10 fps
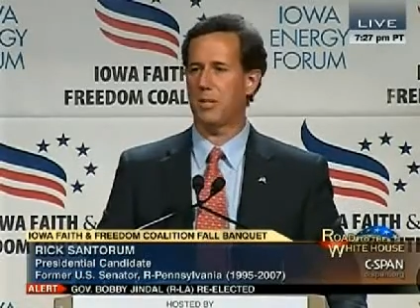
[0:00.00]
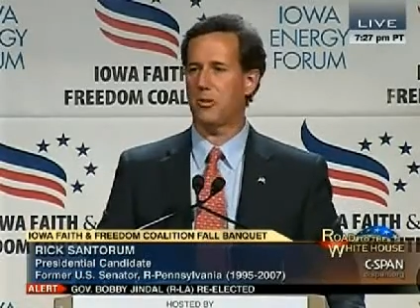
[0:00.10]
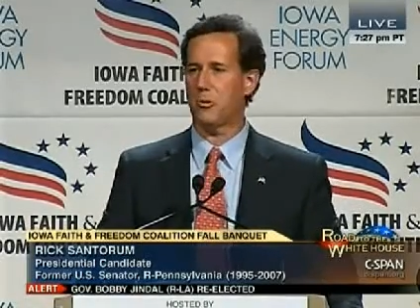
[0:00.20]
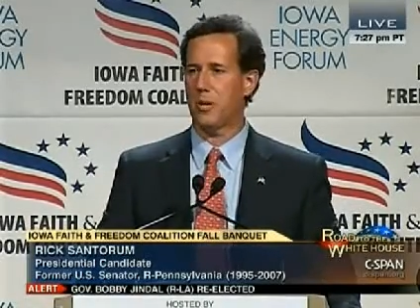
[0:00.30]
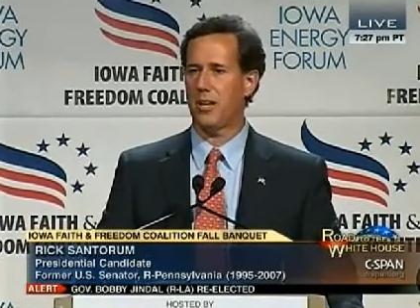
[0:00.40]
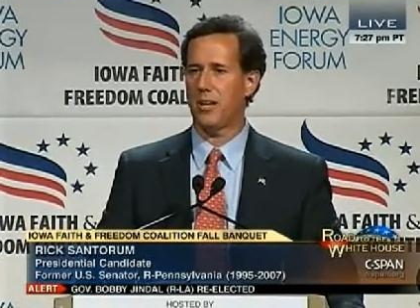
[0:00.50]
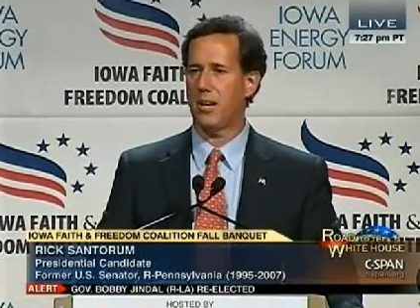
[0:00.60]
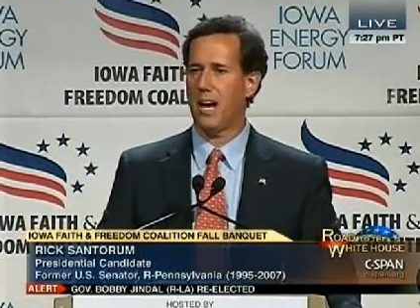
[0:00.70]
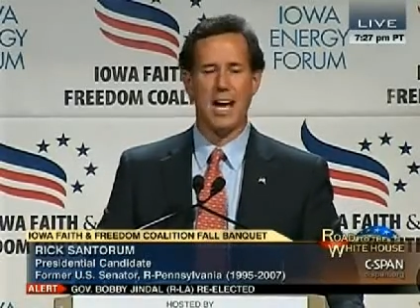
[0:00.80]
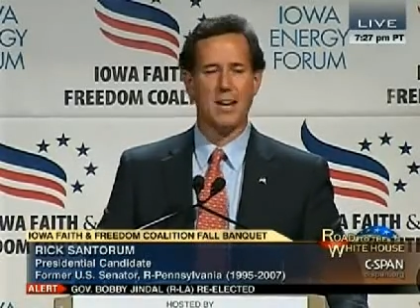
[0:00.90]
that have been
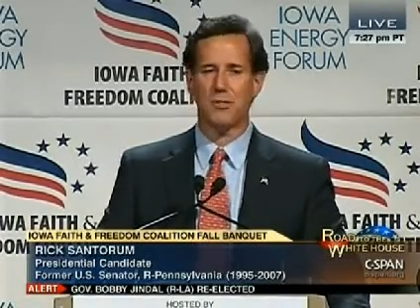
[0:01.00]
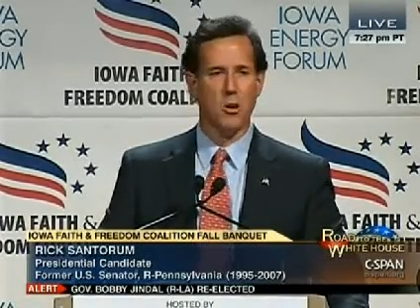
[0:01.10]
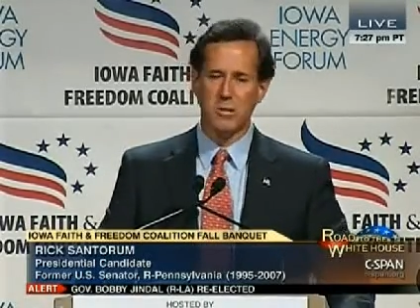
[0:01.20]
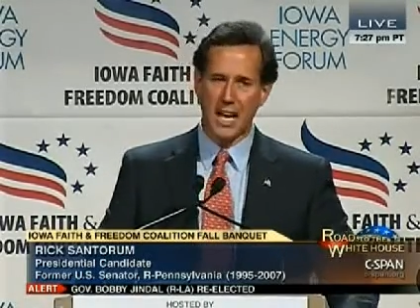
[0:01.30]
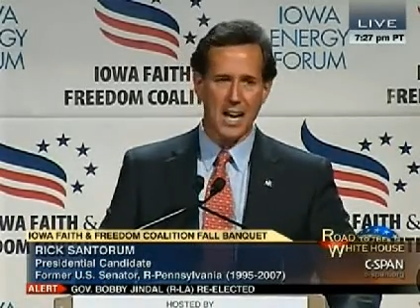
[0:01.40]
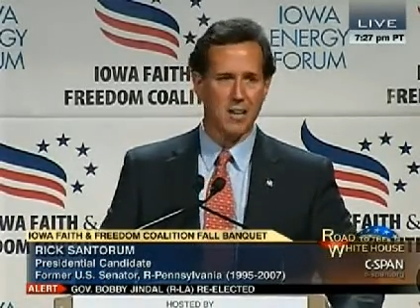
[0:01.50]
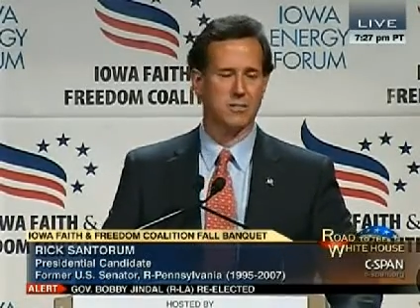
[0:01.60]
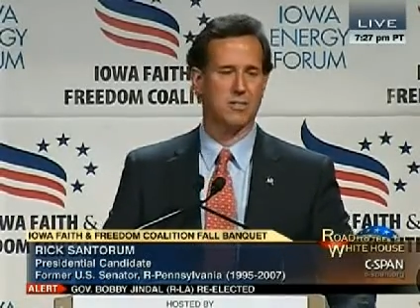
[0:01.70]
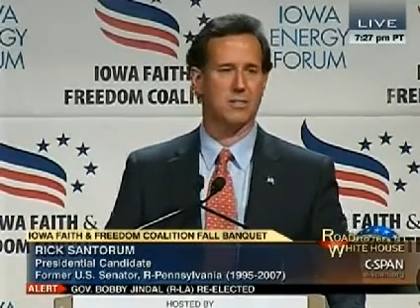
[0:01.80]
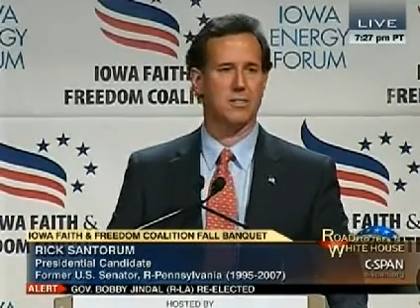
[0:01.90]
created. I have no
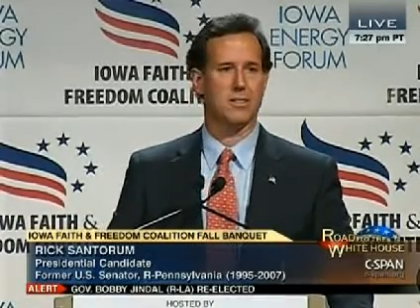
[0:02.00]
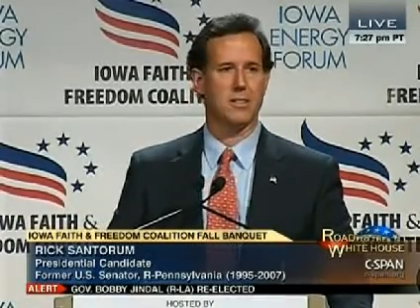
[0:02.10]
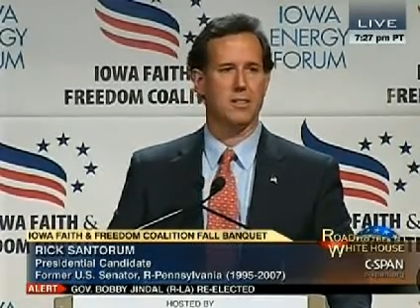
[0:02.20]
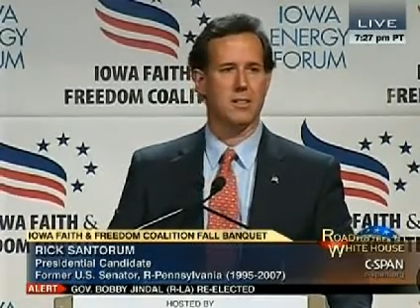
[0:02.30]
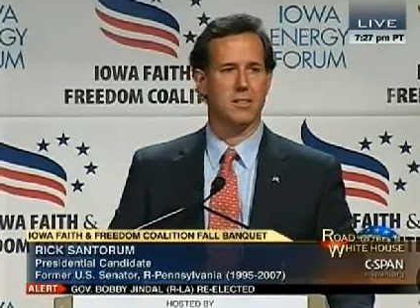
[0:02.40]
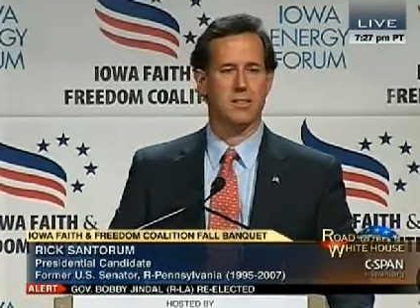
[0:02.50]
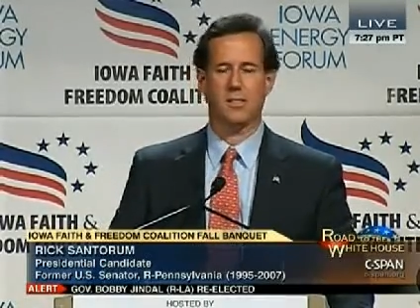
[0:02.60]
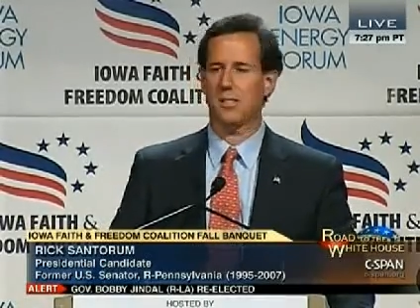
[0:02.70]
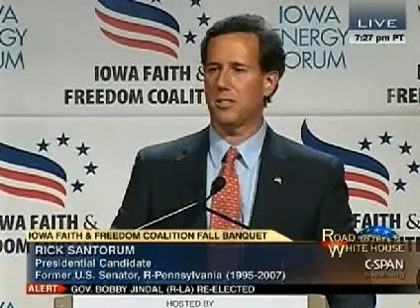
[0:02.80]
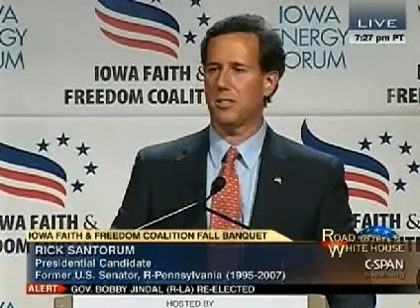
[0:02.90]
doubt
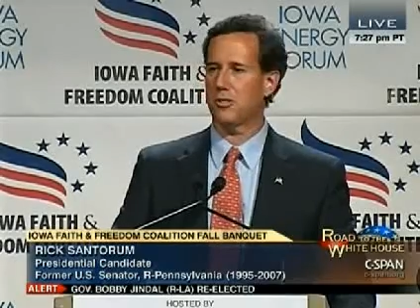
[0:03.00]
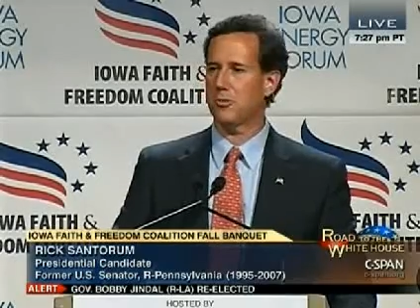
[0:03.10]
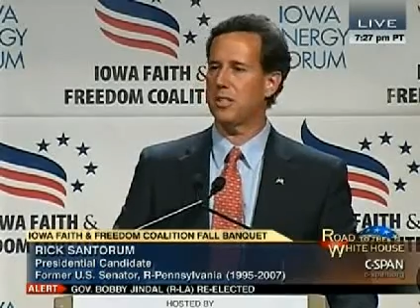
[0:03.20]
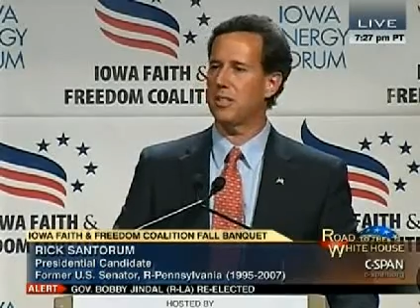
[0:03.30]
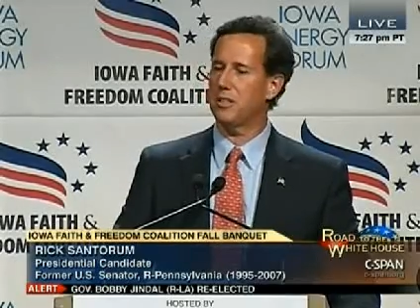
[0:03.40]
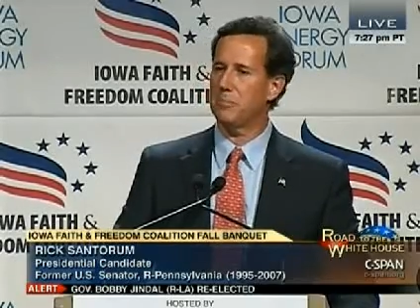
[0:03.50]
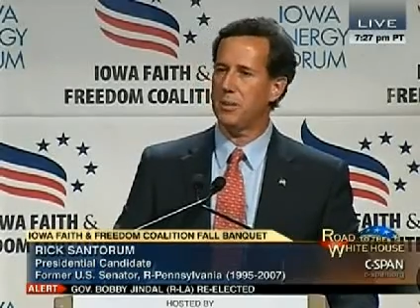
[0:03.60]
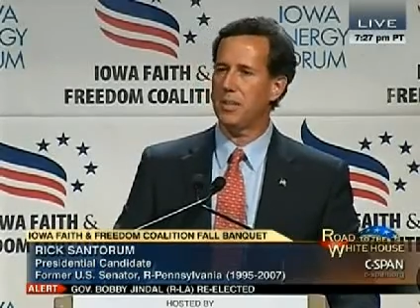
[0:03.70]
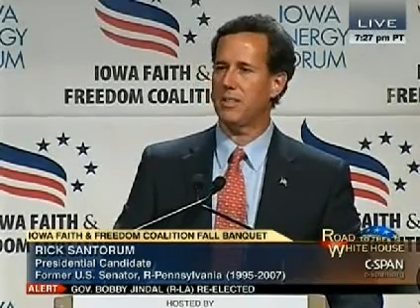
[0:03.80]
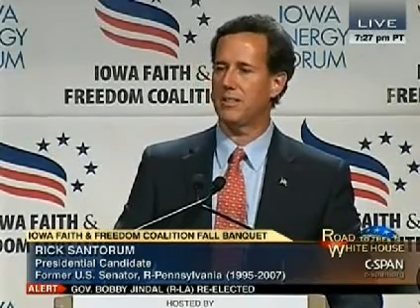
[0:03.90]
that this industry can
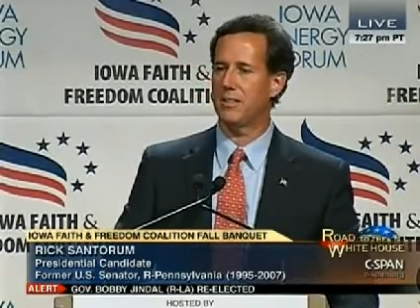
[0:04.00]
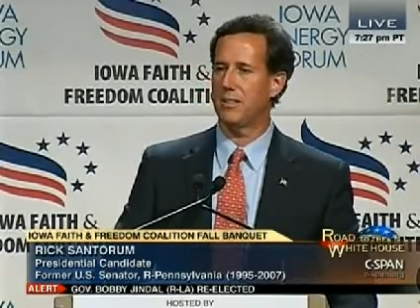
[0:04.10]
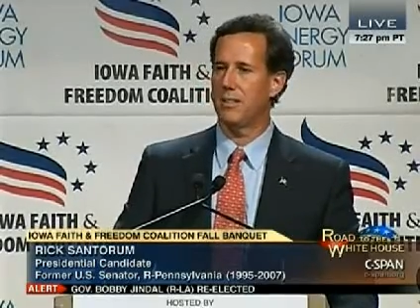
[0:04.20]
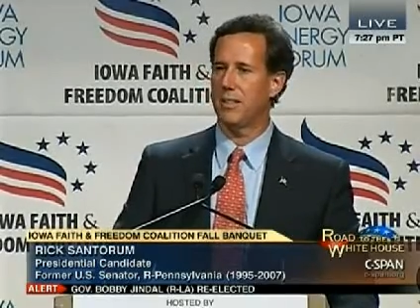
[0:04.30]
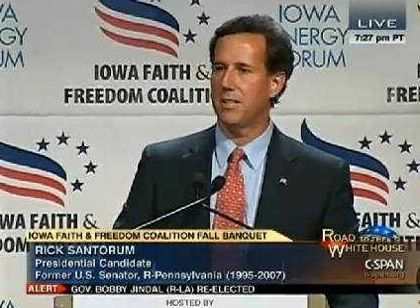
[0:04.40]
compete.